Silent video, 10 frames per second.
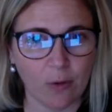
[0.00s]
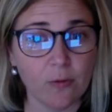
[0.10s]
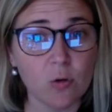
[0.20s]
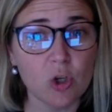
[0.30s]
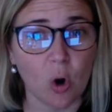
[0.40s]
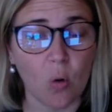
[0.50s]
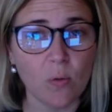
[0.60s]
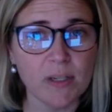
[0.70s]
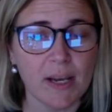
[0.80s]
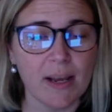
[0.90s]
If you
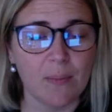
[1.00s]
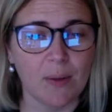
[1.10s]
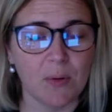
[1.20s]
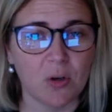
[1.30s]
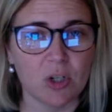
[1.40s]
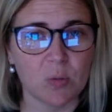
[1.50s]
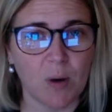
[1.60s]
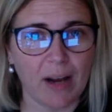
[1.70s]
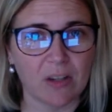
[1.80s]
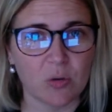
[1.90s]
don't, maybe you could just
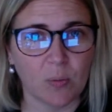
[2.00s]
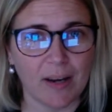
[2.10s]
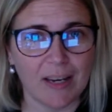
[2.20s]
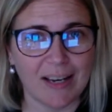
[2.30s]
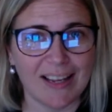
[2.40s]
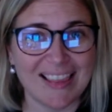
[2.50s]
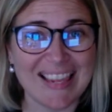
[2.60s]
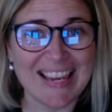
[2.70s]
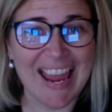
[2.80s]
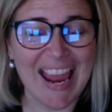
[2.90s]
practice writing it in
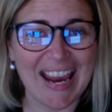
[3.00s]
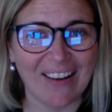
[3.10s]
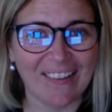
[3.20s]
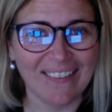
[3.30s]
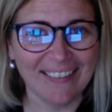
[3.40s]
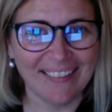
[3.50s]
the air.